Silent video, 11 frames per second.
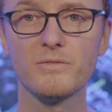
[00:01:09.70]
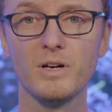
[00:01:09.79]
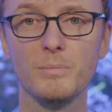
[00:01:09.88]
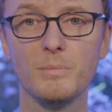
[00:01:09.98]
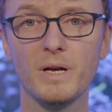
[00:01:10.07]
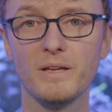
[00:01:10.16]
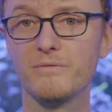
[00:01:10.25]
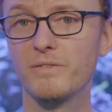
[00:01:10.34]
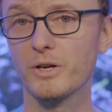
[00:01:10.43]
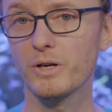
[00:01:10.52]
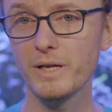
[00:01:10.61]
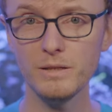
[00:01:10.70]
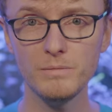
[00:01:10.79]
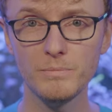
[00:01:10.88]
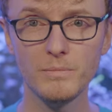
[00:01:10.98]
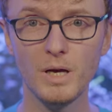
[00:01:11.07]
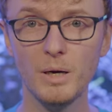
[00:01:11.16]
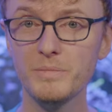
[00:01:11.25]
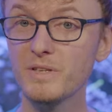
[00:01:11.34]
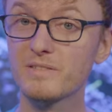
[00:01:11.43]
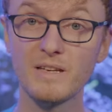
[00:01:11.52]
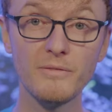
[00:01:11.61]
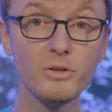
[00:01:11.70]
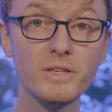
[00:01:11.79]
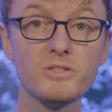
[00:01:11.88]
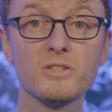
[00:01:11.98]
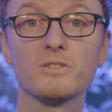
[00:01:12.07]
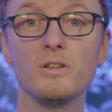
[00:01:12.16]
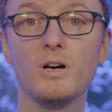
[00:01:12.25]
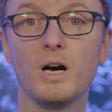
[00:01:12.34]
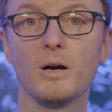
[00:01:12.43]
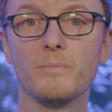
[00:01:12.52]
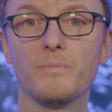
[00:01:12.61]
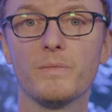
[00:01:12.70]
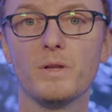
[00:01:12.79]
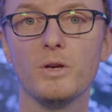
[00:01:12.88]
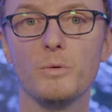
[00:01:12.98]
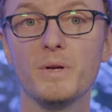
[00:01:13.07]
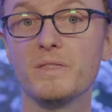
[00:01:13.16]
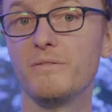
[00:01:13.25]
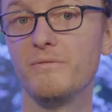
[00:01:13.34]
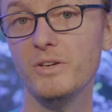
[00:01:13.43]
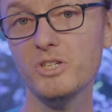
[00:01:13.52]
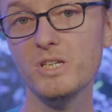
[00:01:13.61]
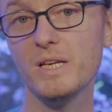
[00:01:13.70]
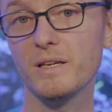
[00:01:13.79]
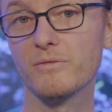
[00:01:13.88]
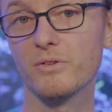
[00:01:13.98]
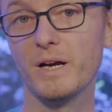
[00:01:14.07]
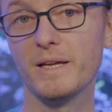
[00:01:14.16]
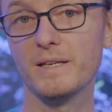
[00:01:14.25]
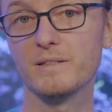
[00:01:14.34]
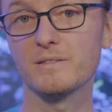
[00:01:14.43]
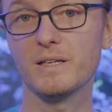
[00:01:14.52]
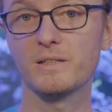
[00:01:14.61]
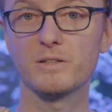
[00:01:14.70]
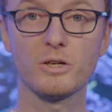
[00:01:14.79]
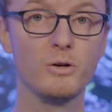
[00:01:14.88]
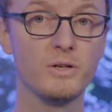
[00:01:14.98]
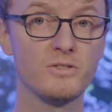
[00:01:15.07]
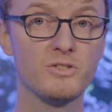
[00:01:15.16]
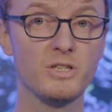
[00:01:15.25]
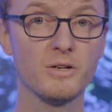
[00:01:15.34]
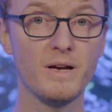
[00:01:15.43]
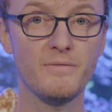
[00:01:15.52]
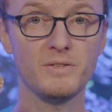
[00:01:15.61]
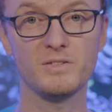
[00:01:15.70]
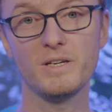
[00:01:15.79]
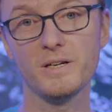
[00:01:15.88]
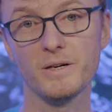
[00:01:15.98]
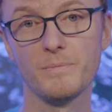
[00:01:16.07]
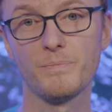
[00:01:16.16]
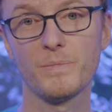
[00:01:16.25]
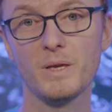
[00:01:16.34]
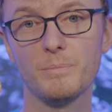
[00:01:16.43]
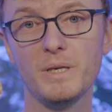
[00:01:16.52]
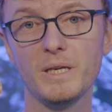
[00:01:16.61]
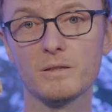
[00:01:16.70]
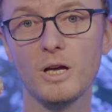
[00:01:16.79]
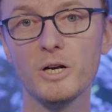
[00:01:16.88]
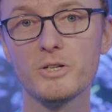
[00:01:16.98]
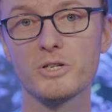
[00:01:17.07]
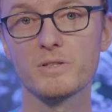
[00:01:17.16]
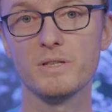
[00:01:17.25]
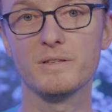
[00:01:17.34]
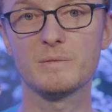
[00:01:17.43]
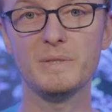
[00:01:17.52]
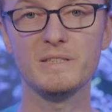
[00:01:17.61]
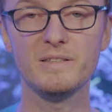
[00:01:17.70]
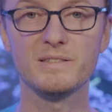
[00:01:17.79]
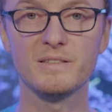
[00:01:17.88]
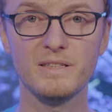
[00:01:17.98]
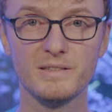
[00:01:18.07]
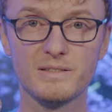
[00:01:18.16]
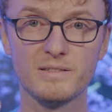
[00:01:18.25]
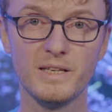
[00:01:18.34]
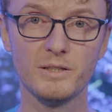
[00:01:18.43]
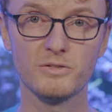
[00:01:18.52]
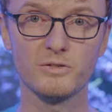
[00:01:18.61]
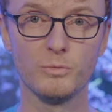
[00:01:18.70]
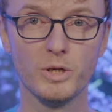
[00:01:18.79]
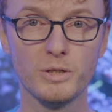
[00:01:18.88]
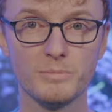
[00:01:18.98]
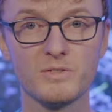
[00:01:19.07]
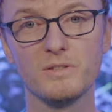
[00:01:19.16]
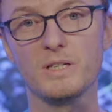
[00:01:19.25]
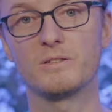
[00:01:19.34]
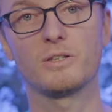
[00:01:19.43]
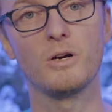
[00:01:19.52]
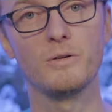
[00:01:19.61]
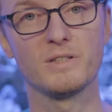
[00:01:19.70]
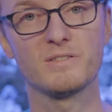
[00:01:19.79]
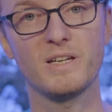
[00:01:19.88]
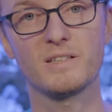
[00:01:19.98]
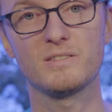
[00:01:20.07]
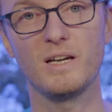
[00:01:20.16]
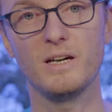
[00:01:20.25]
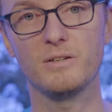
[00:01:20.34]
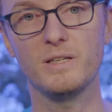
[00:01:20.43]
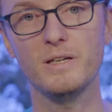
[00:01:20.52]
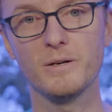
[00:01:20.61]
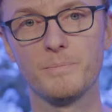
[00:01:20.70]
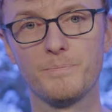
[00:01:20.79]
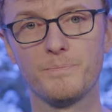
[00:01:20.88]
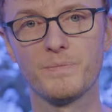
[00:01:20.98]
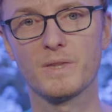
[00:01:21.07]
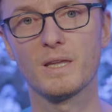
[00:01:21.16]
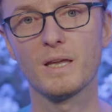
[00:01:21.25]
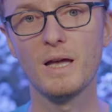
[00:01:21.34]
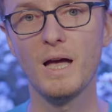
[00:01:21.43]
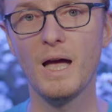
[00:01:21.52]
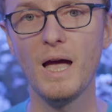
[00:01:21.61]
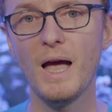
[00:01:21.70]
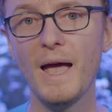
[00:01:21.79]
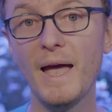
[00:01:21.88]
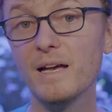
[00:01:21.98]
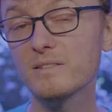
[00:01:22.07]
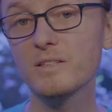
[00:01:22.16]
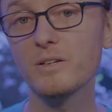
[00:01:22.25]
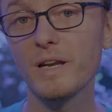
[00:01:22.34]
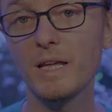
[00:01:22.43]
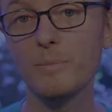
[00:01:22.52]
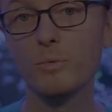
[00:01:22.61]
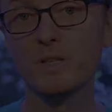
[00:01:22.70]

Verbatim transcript: from a fingernail up to several inches long, with the fish-eating varieties like the Conus geographus here being larger than the species that eats snails and worms like the Conus textile here. As their name